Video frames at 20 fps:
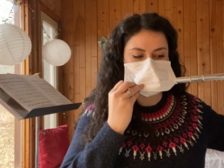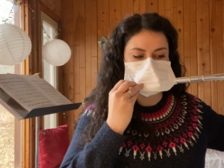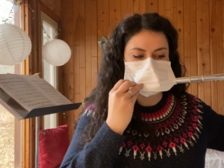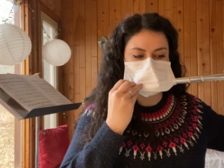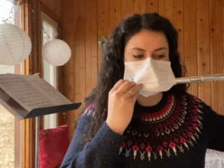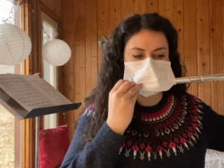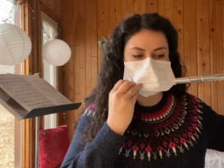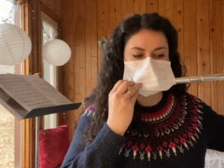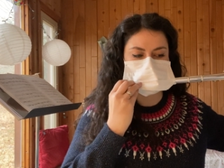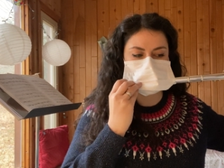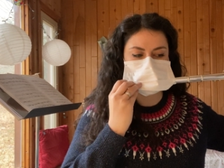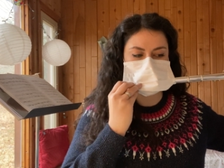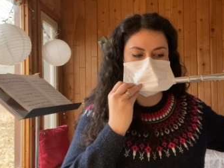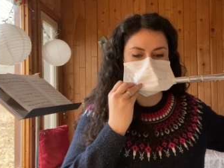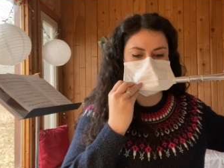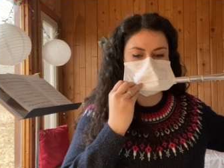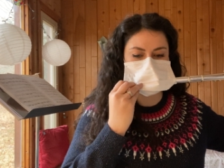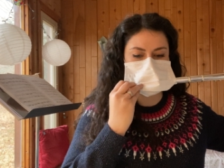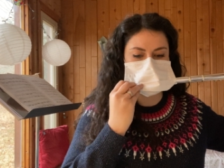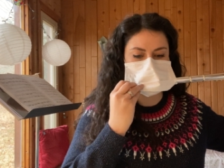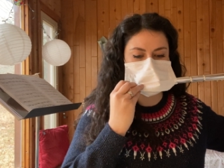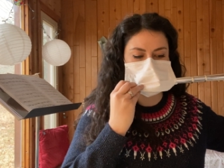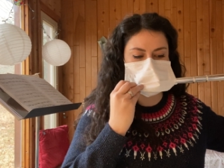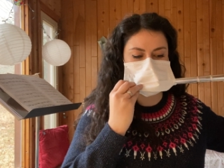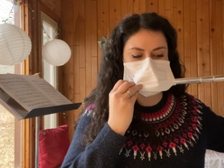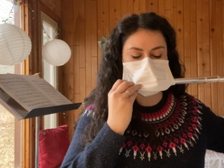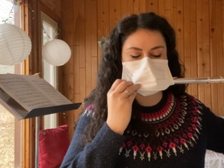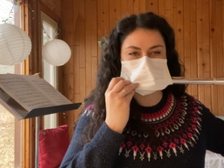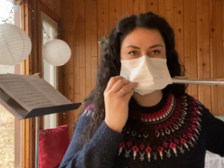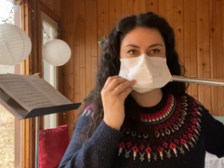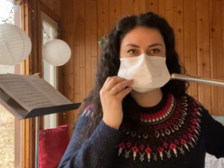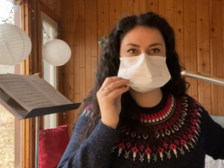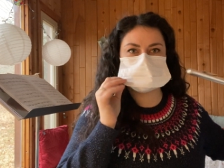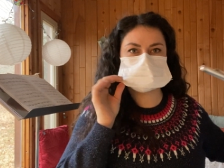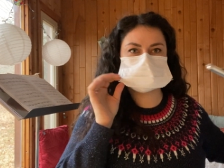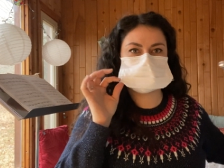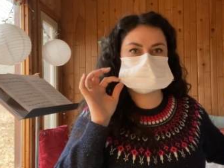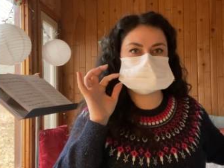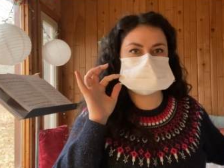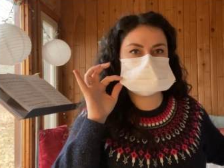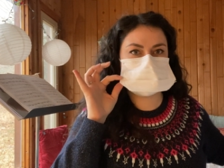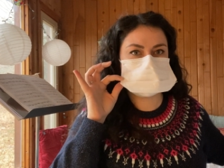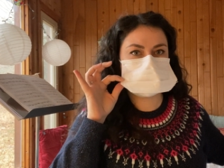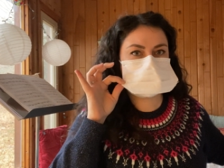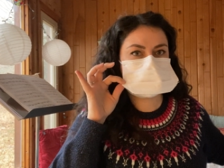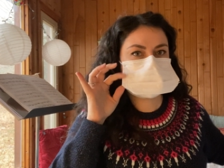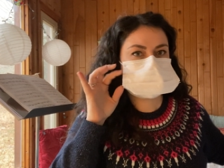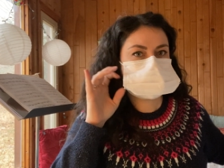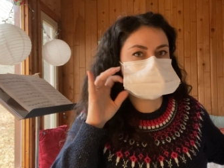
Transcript: I made this one too recently and my glue is coming off,